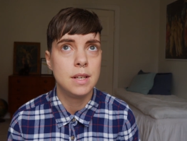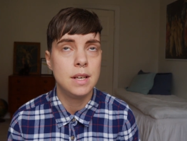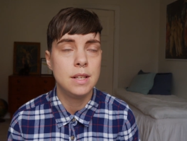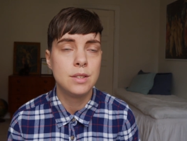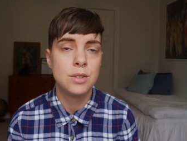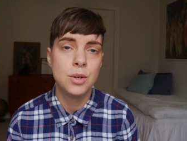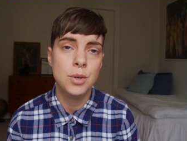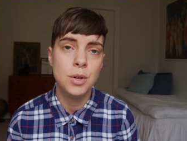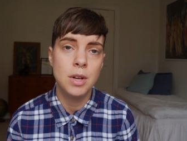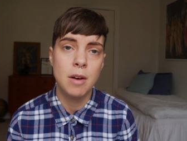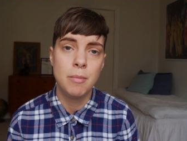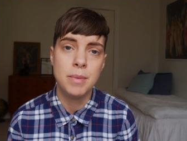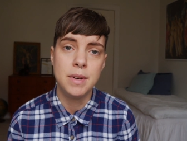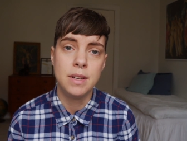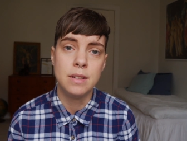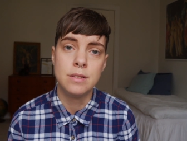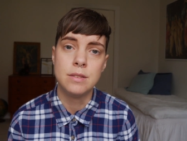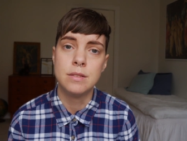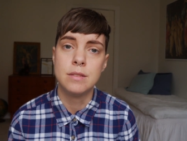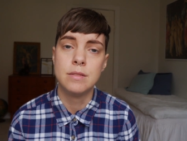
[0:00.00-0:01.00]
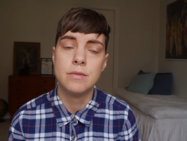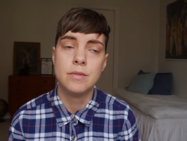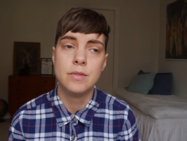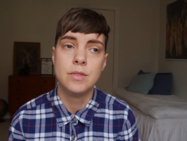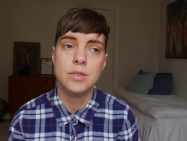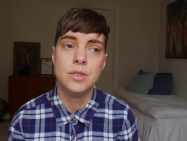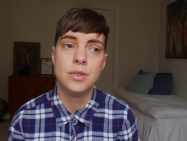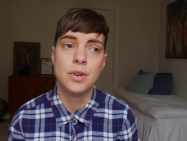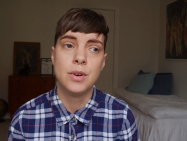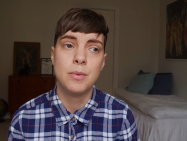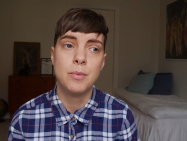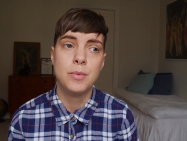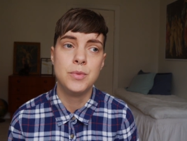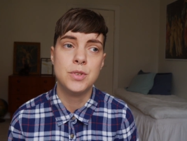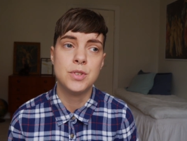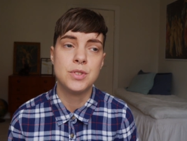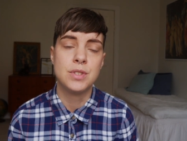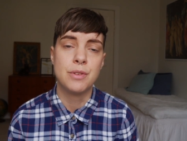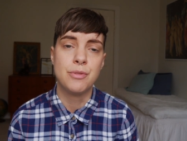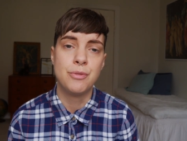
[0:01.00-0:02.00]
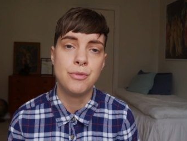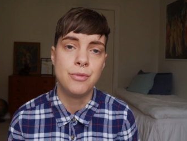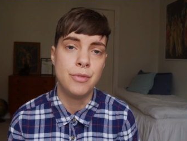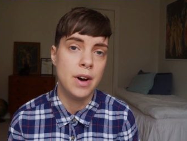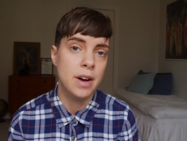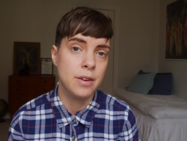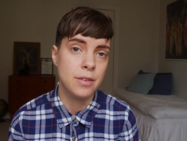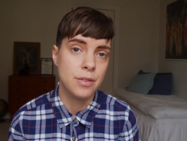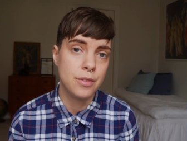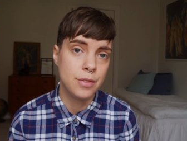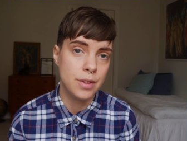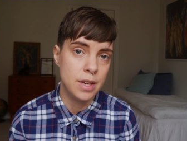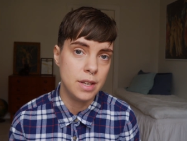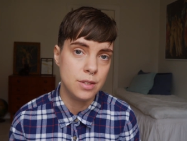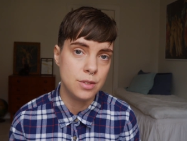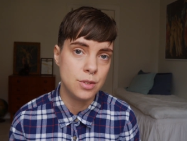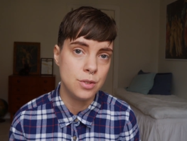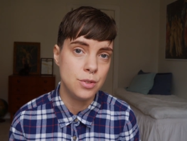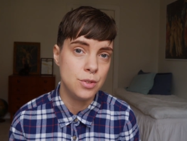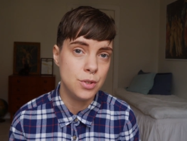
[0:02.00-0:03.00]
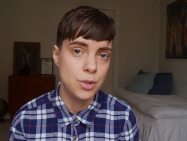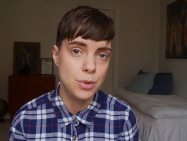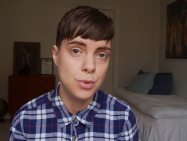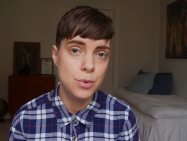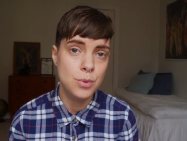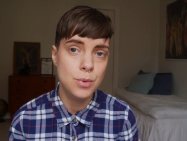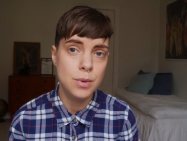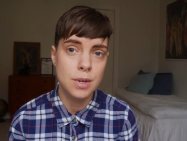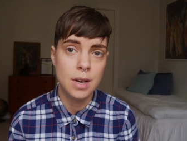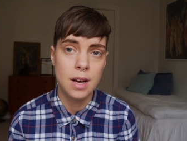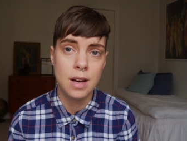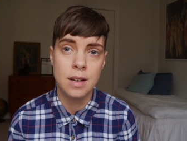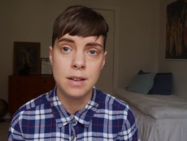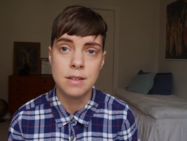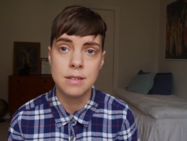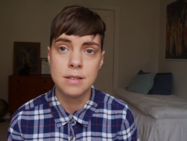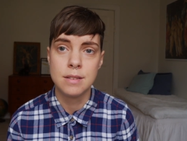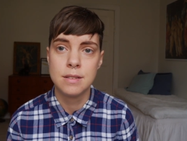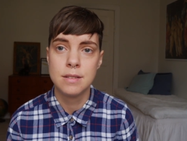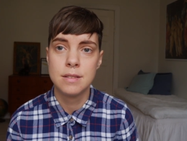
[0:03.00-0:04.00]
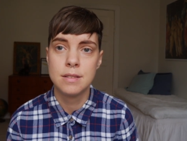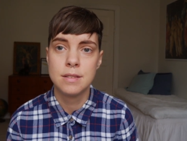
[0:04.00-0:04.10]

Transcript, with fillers: it could have been, you know, just a fun thing to do. And